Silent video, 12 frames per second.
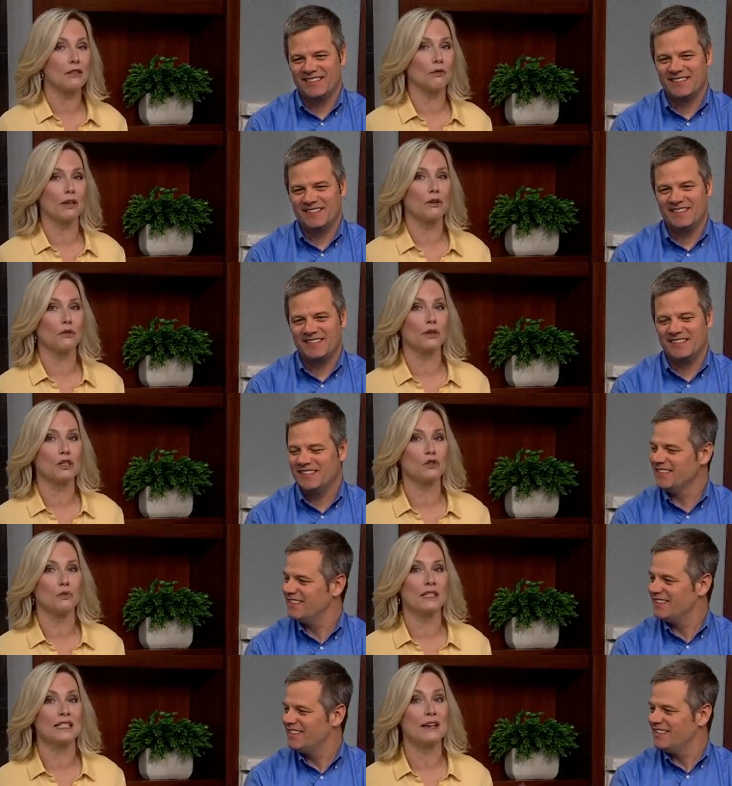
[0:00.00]
Speaker 1: 303
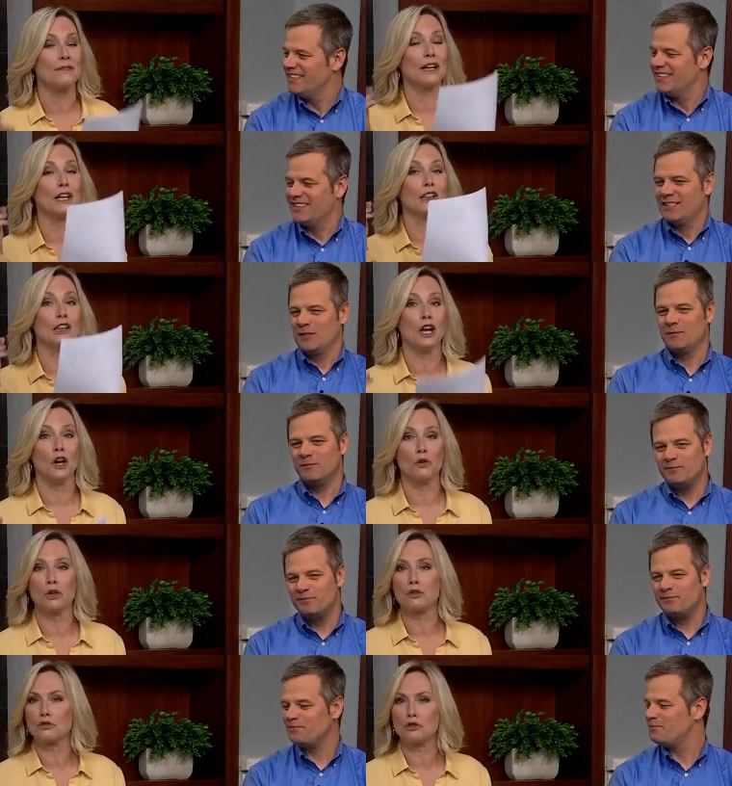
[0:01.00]
217
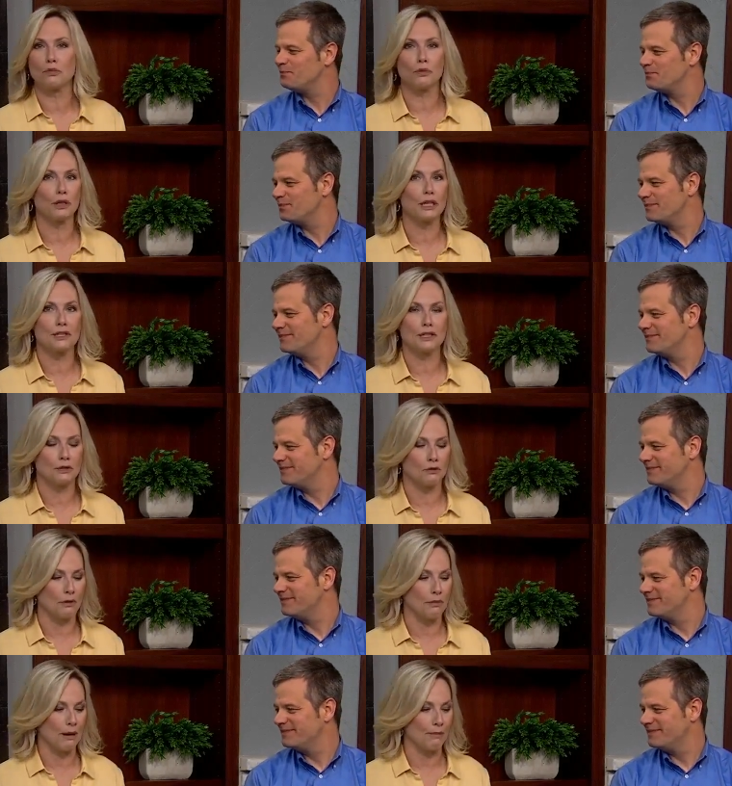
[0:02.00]
loan. Super easy to
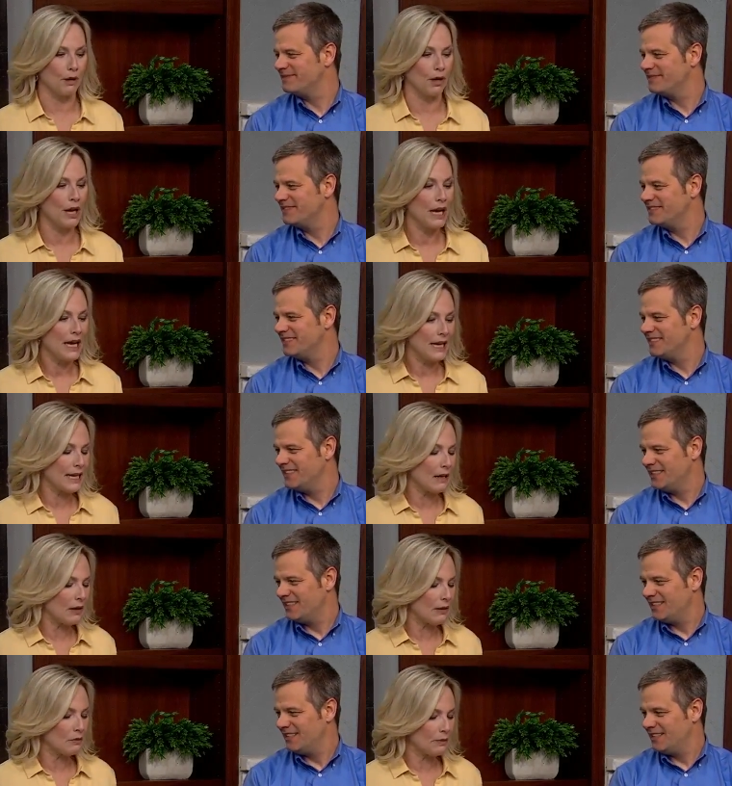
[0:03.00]
remember.
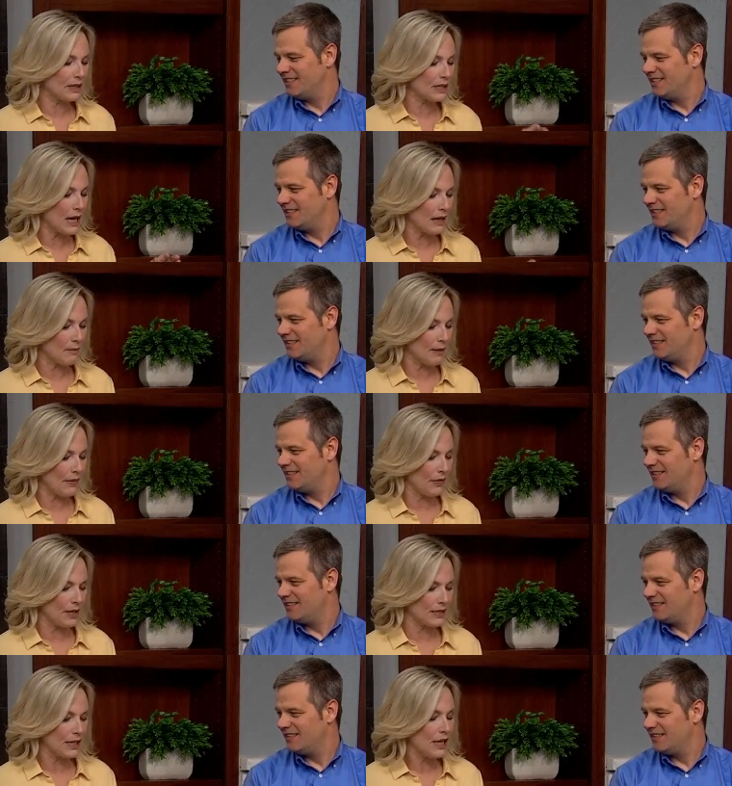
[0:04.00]
Now, Len, when we talk about
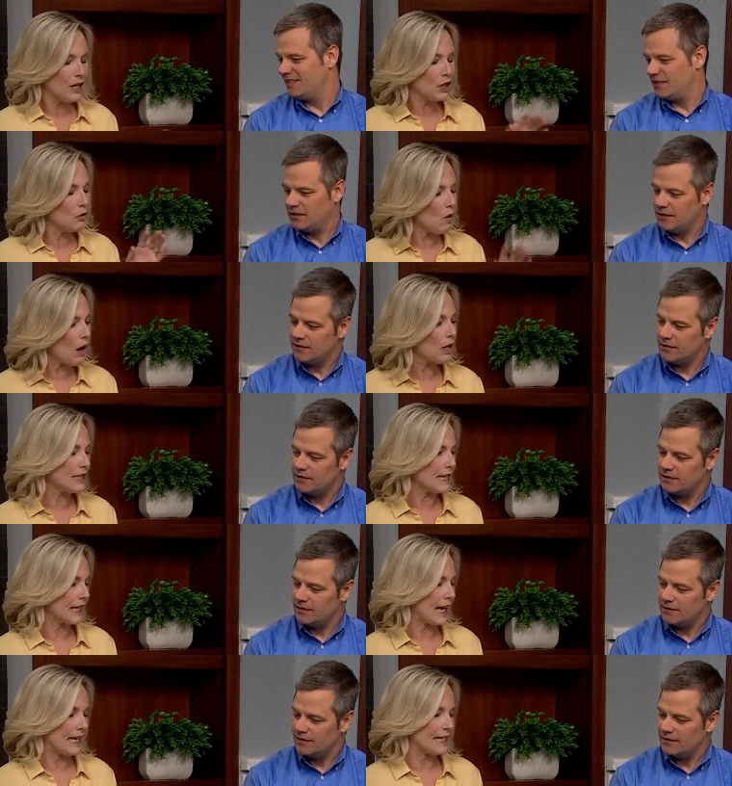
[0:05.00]
this, you are
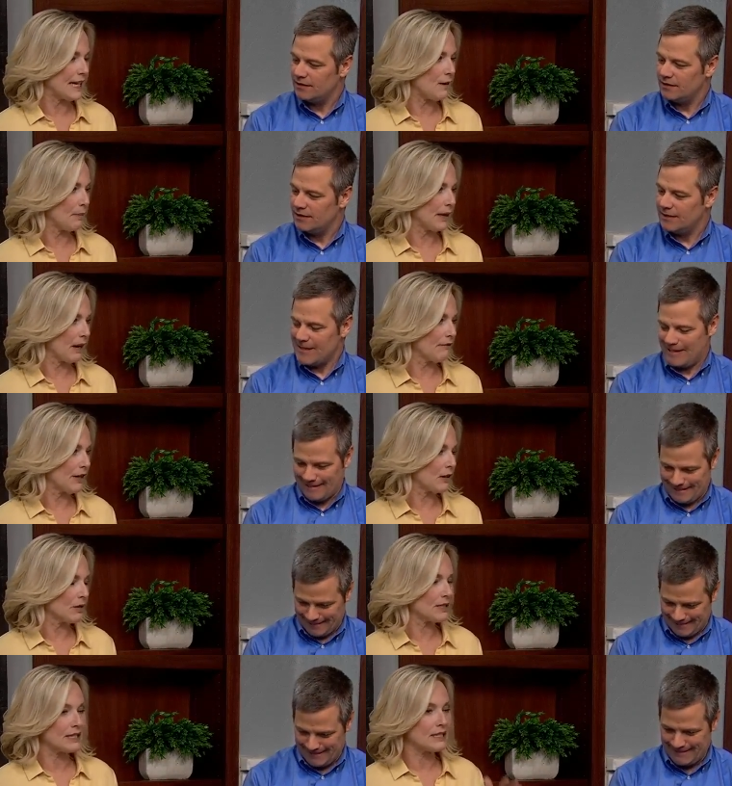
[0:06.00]
dedicated to helping our
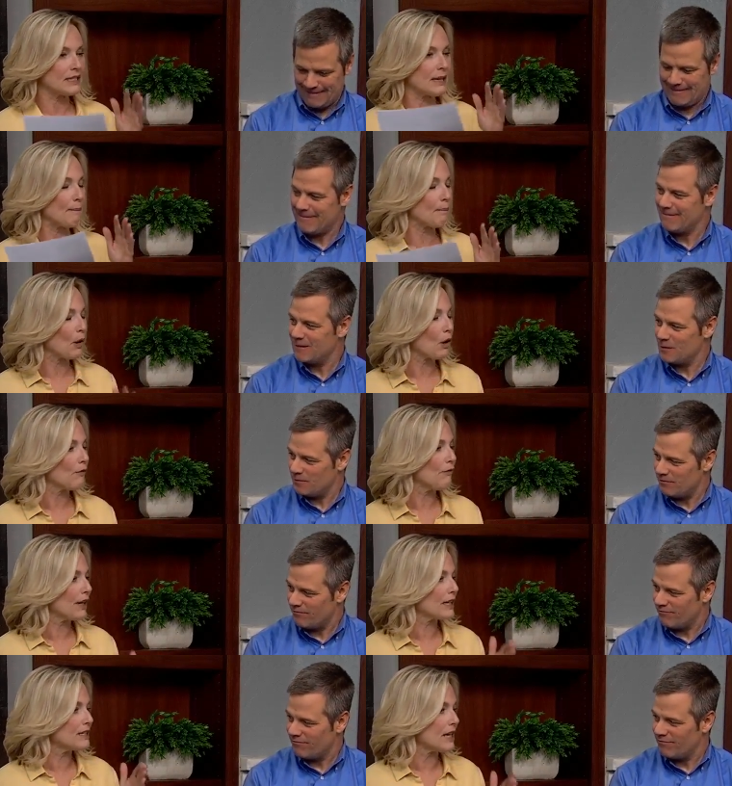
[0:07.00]
veterans. Mm -hmm. This is a
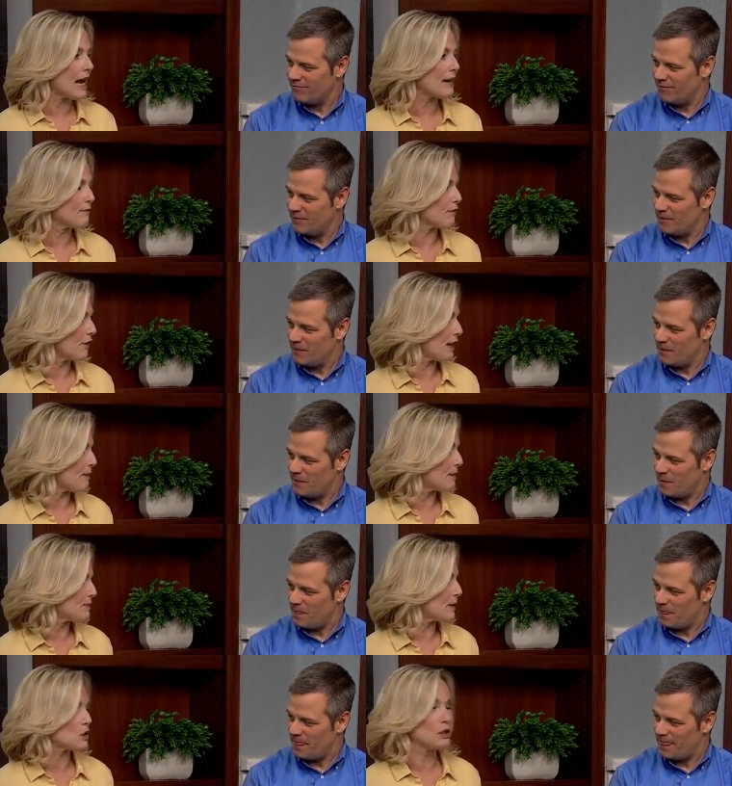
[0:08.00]
perfect time for them,
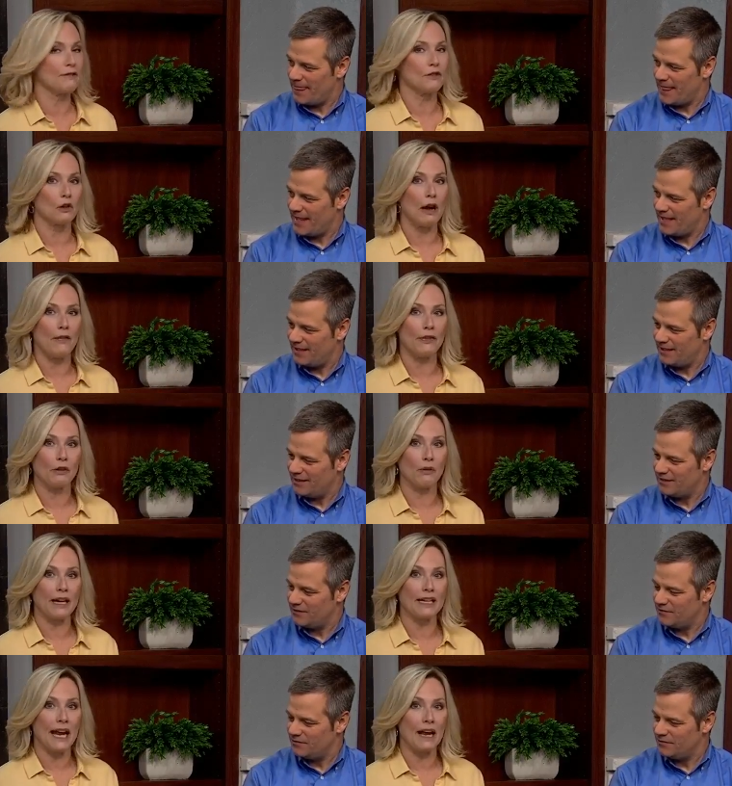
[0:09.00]
especially if you're out there
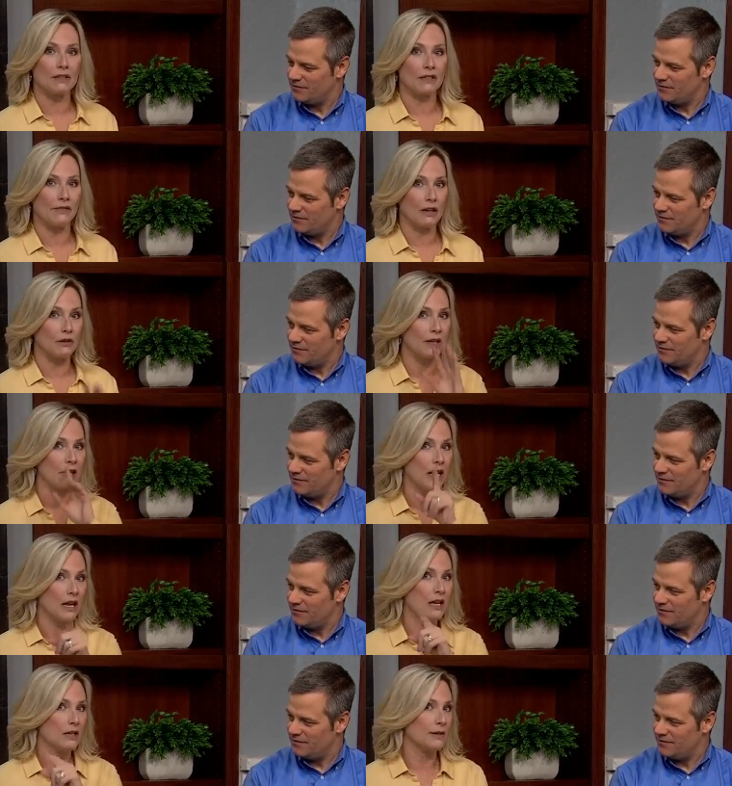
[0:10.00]
right now as a veteran.
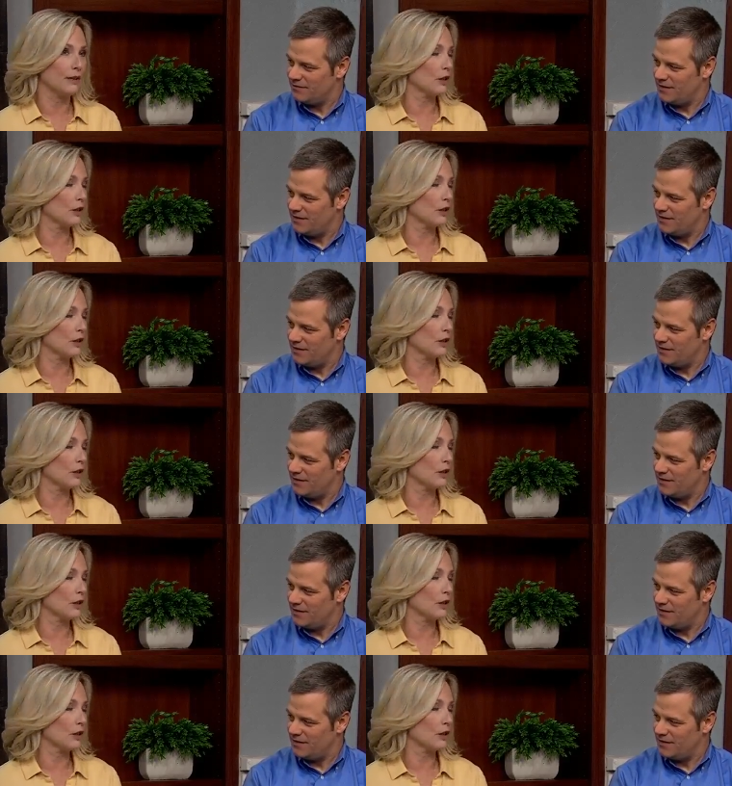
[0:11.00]
Do you